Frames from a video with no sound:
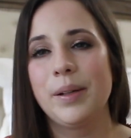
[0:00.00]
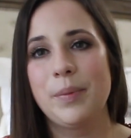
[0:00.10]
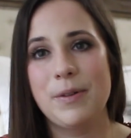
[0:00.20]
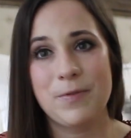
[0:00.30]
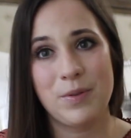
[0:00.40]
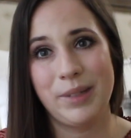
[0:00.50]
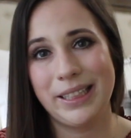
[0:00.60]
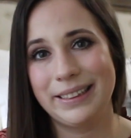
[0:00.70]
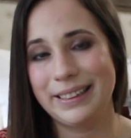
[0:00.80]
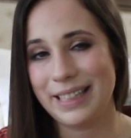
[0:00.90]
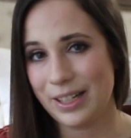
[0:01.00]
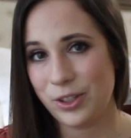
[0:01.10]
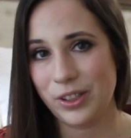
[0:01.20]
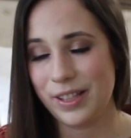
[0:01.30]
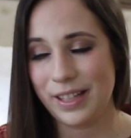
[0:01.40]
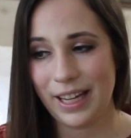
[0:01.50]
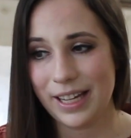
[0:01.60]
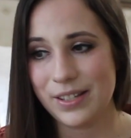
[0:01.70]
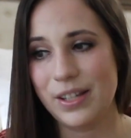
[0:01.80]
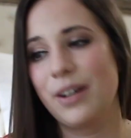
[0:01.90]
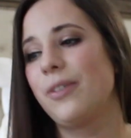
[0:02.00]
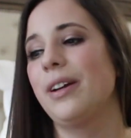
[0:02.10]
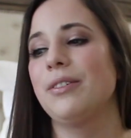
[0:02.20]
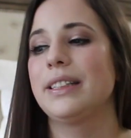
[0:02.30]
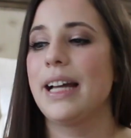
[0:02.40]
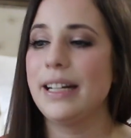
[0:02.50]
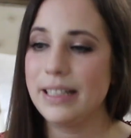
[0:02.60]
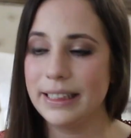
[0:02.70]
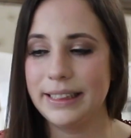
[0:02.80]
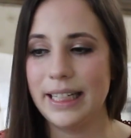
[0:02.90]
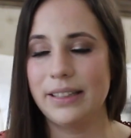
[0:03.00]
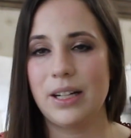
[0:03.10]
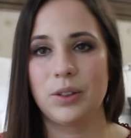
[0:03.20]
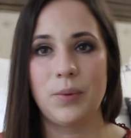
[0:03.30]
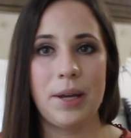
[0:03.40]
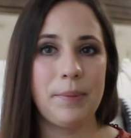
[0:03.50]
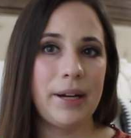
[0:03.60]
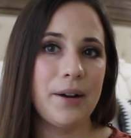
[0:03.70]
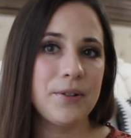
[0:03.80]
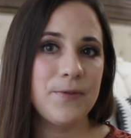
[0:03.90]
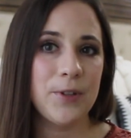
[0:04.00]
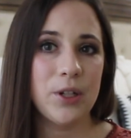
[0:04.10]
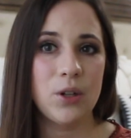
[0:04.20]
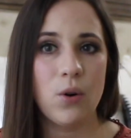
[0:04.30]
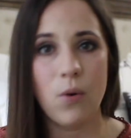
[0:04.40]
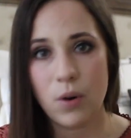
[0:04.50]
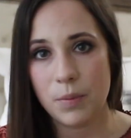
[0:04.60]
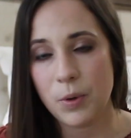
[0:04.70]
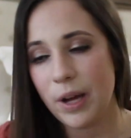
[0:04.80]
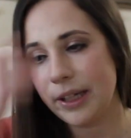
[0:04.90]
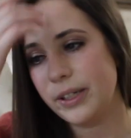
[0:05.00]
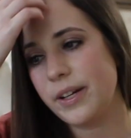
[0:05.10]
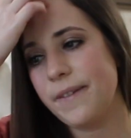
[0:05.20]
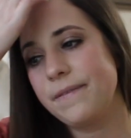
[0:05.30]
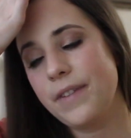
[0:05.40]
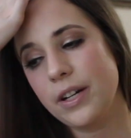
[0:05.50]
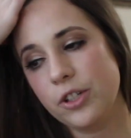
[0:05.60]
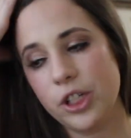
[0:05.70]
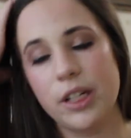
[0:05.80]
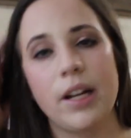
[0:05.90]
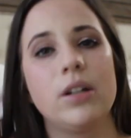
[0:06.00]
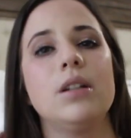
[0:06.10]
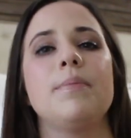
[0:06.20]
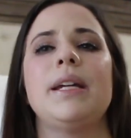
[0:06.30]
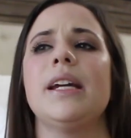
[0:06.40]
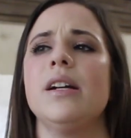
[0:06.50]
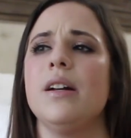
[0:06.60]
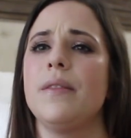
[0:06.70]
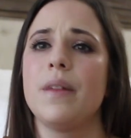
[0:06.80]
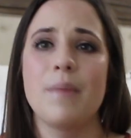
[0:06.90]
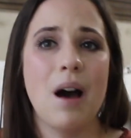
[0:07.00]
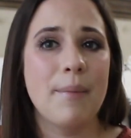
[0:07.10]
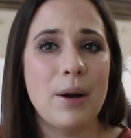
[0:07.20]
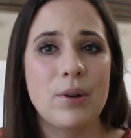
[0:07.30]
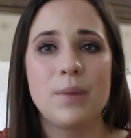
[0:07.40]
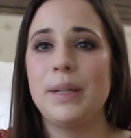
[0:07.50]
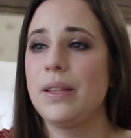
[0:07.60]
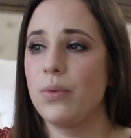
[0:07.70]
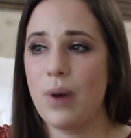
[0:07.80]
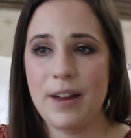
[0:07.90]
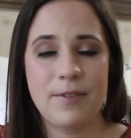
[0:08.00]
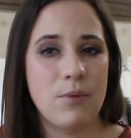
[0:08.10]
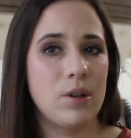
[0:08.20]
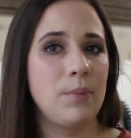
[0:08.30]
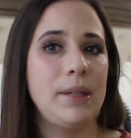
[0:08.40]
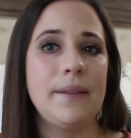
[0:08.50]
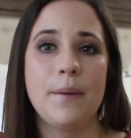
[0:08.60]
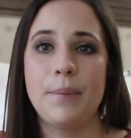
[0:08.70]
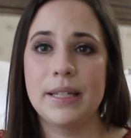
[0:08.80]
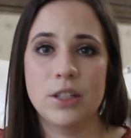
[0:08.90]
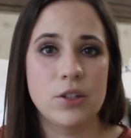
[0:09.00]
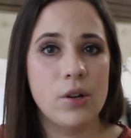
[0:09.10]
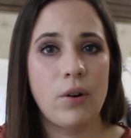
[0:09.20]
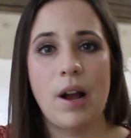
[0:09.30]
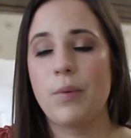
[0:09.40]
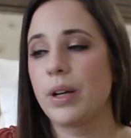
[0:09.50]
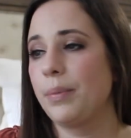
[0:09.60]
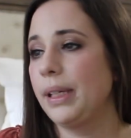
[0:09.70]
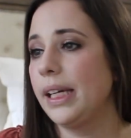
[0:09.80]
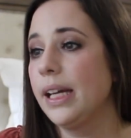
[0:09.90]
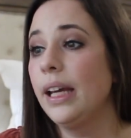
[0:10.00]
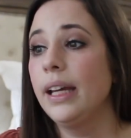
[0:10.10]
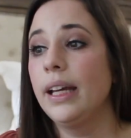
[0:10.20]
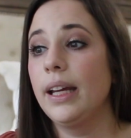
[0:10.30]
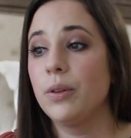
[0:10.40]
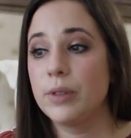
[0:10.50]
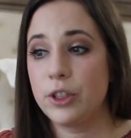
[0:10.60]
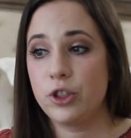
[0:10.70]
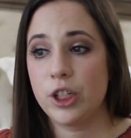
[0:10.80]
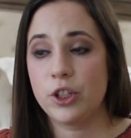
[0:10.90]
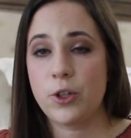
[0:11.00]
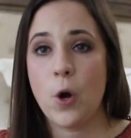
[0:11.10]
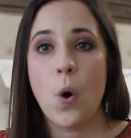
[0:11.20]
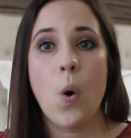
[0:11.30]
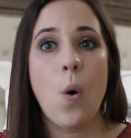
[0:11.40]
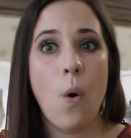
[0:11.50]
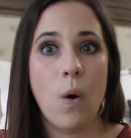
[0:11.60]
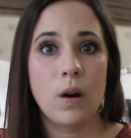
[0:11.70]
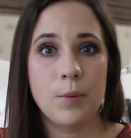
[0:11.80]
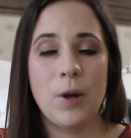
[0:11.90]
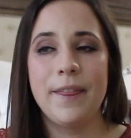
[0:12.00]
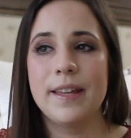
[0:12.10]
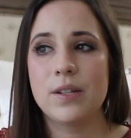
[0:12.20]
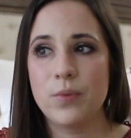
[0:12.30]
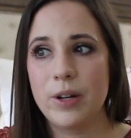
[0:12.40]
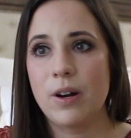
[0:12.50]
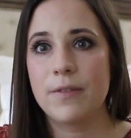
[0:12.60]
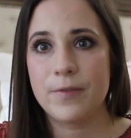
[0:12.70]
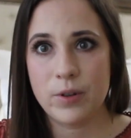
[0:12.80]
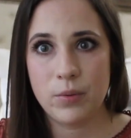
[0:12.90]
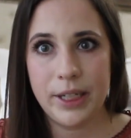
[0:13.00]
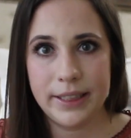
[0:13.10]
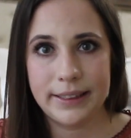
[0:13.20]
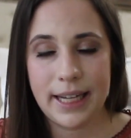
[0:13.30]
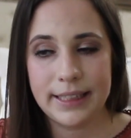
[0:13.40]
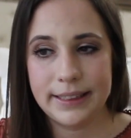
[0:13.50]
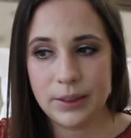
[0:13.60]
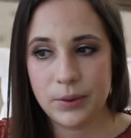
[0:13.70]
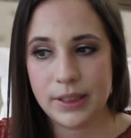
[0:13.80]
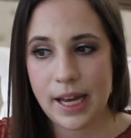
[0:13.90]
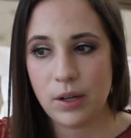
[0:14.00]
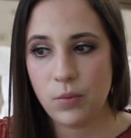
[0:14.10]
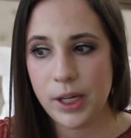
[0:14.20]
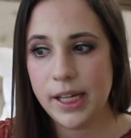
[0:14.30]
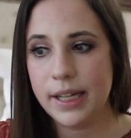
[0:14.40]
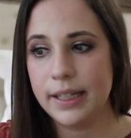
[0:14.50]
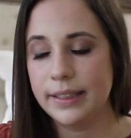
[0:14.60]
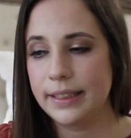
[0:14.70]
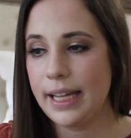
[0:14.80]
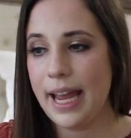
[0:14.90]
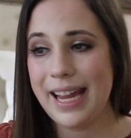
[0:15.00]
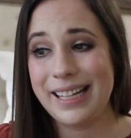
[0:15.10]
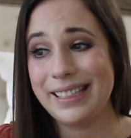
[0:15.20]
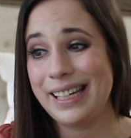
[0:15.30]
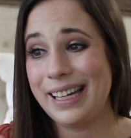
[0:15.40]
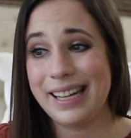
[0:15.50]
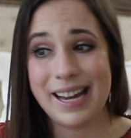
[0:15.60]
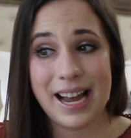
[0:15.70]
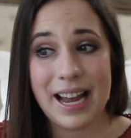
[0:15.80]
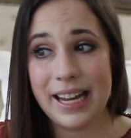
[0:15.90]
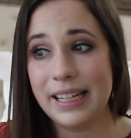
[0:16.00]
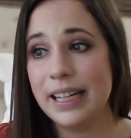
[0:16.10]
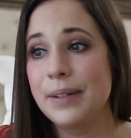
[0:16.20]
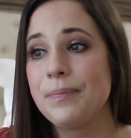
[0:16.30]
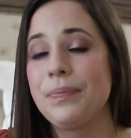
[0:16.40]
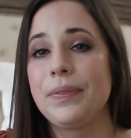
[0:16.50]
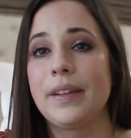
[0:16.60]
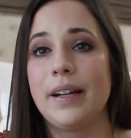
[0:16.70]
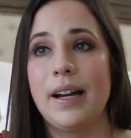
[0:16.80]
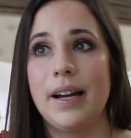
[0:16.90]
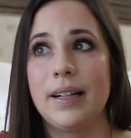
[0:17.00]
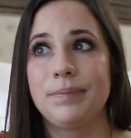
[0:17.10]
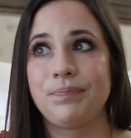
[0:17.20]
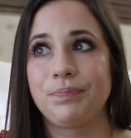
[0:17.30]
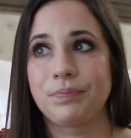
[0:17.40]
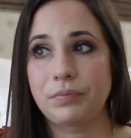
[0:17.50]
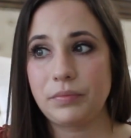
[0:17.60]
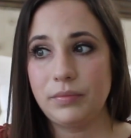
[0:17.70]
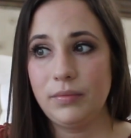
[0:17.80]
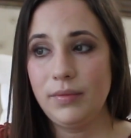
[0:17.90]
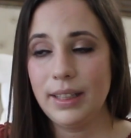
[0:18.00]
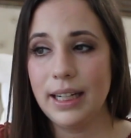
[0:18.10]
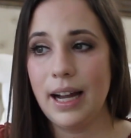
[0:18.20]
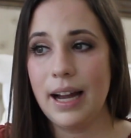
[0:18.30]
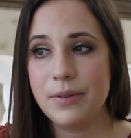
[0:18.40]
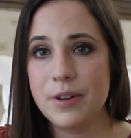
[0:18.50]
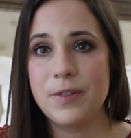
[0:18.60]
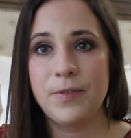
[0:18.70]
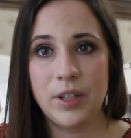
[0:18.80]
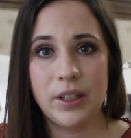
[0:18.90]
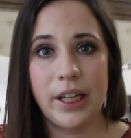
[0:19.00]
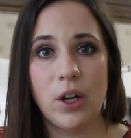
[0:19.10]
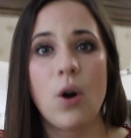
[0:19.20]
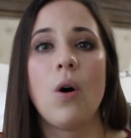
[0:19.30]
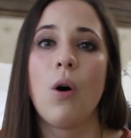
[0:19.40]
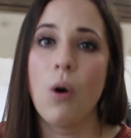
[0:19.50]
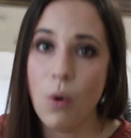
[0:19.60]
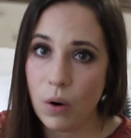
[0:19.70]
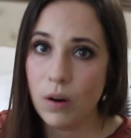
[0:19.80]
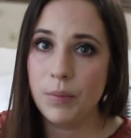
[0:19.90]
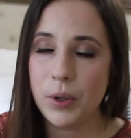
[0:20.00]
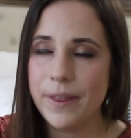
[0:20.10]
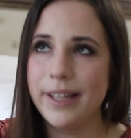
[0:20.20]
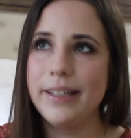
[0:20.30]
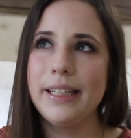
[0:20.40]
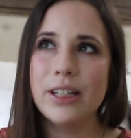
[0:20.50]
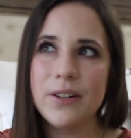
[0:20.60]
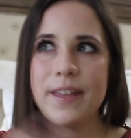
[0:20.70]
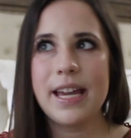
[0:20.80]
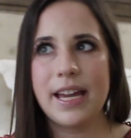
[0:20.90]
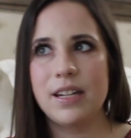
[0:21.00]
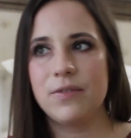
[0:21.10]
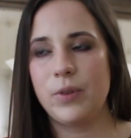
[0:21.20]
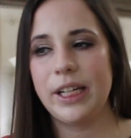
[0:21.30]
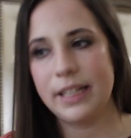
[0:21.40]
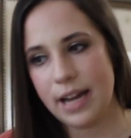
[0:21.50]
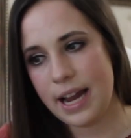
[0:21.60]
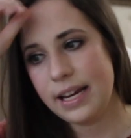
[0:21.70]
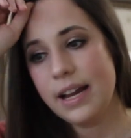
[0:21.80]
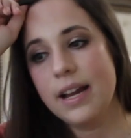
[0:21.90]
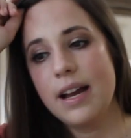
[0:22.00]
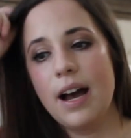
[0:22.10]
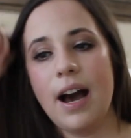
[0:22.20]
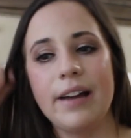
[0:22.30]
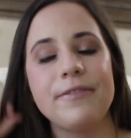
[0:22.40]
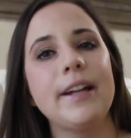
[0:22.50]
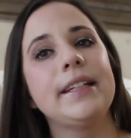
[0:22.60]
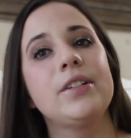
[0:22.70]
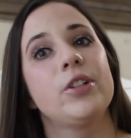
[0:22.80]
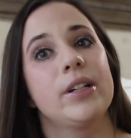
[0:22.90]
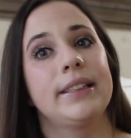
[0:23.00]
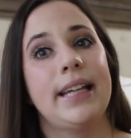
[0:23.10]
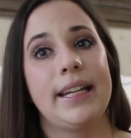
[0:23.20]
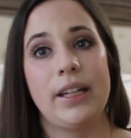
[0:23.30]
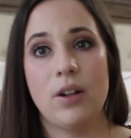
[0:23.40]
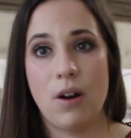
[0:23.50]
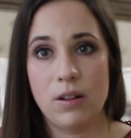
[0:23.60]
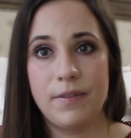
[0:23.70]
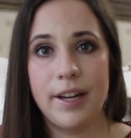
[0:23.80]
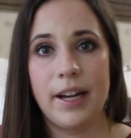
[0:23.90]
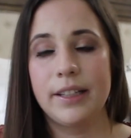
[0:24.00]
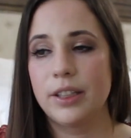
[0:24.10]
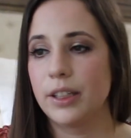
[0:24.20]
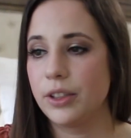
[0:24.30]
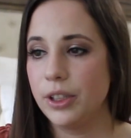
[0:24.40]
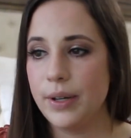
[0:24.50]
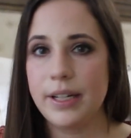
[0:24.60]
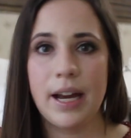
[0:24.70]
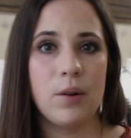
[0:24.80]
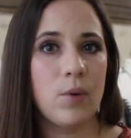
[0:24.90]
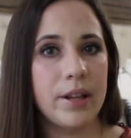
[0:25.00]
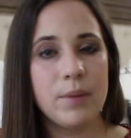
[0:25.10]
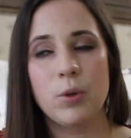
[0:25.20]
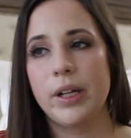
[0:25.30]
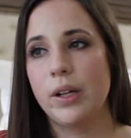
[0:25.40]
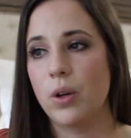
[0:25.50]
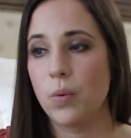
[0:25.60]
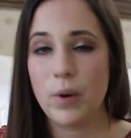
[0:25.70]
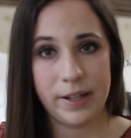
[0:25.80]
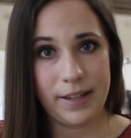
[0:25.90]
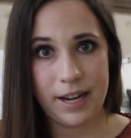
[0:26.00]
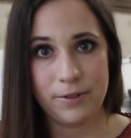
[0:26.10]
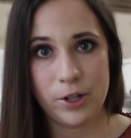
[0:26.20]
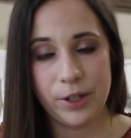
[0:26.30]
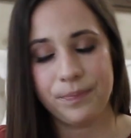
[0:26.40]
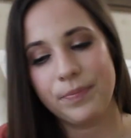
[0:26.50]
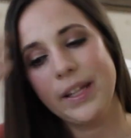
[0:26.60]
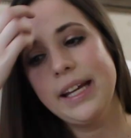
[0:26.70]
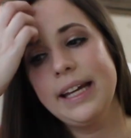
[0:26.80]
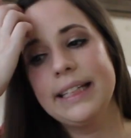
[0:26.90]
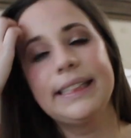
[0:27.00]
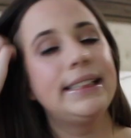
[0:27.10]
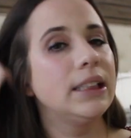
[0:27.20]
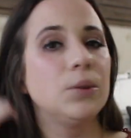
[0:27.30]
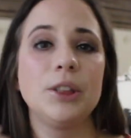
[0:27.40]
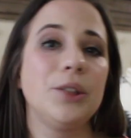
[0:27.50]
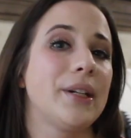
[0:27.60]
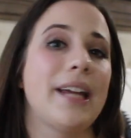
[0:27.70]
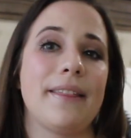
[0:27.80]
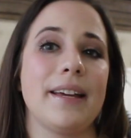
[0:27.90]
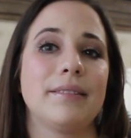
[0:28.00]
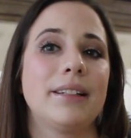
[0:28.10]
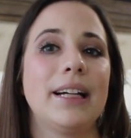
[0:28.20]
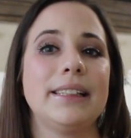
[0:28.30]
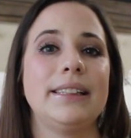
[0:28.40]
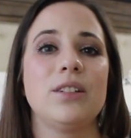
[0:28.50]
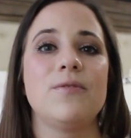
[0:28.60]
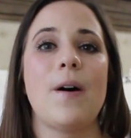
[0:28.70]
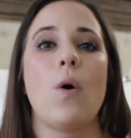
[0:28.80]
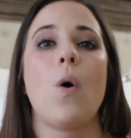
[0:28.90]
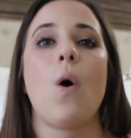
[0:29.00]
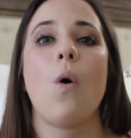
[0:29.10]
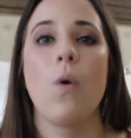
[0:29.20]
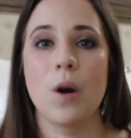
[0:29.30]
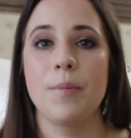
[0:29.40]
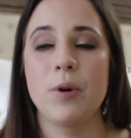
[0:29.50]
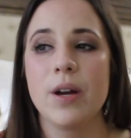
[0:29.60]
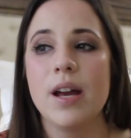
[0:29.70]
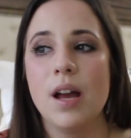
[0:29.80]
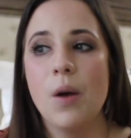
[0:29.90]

But for me, it's not usually the case. So it was kind of nice that I lost weight, but I was feeling horrible. I could not function. I couldn't be the mom I want to be, the wife I want to be, the business owner I want to be. It was just horrible. And this went on for weeks, guys. This was like weeks 8 and 9. I was feeling horrible. Then near the end of week 9, I finally started taking all of it. I took 2 at night, 1 in the morning, 1 in the afternoon. Still was doing nothing. I still felt horrible.